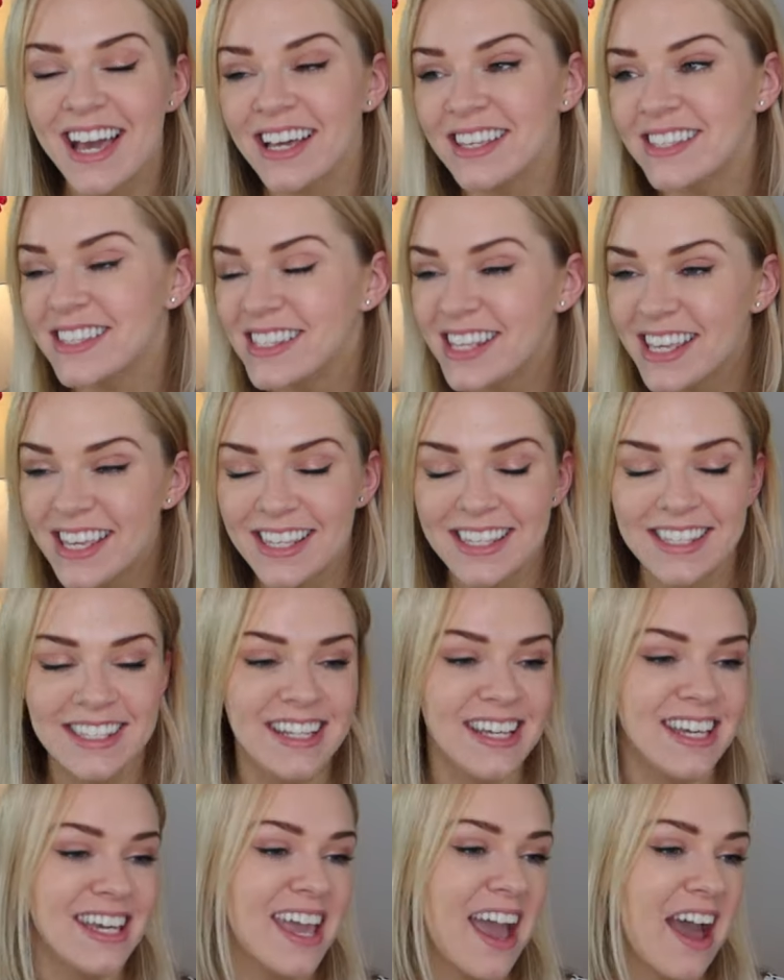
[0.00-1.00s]
at
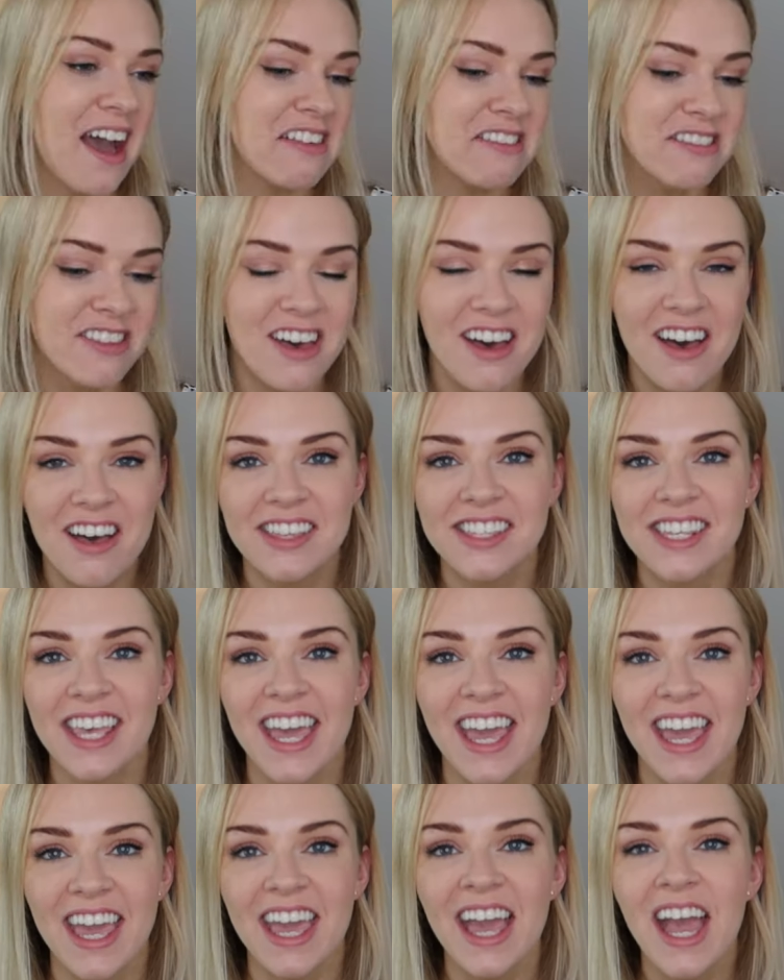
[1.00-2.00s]
60, at
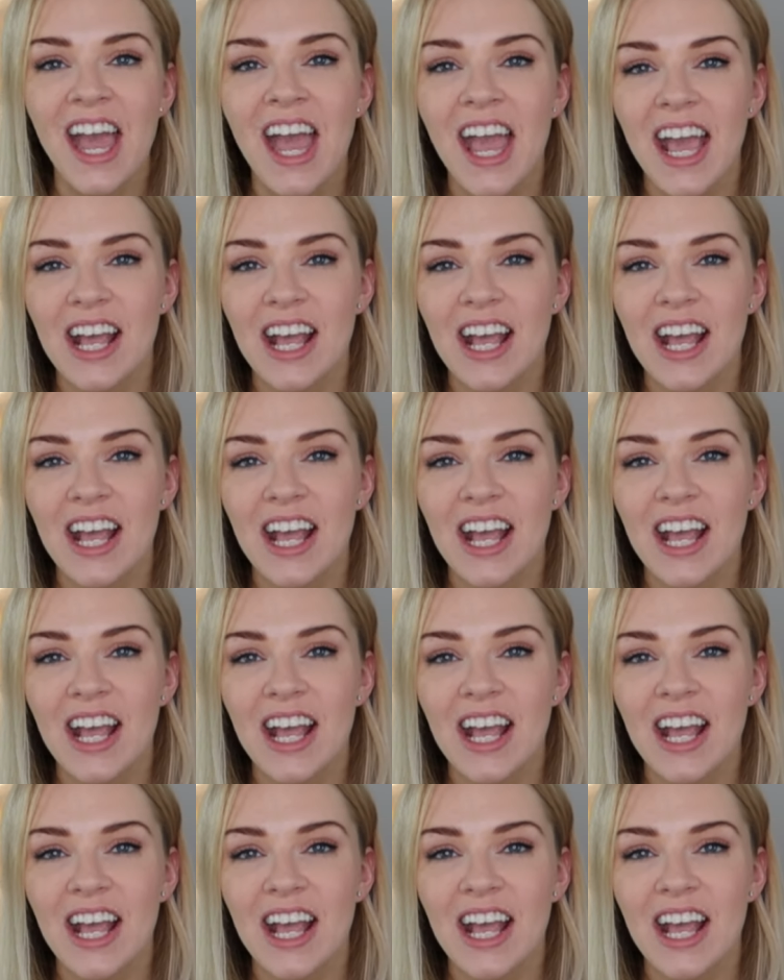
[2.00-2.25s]
30.